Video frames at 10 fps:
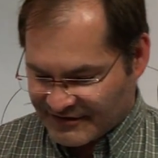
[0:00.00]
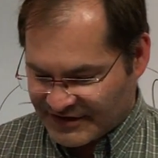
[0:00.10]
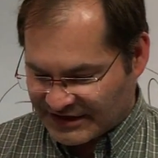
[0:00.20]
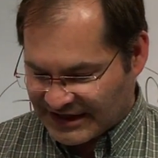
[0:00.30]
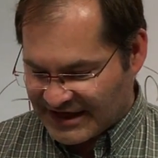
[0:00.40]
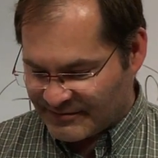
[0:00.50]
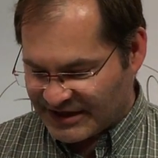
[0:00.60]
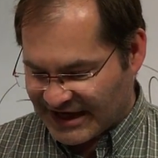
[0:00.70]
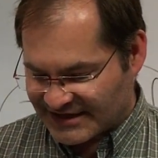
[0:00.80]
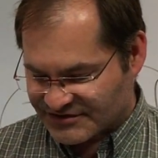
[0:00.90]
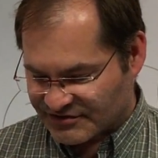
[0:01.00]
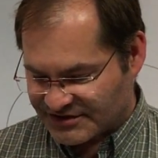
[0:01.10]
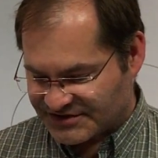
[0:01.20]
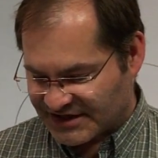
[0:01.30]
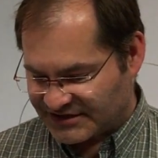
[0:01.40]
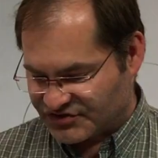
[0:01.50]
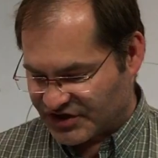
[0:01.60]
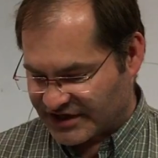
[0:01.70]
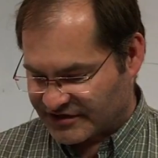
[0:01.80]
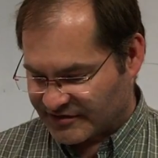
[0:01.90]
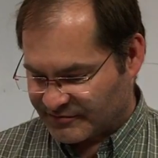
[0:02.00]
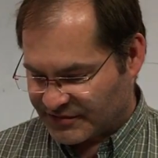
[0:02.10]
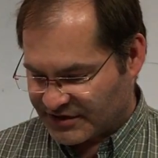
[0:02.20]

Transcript: Then Laban answered and said to Jacob,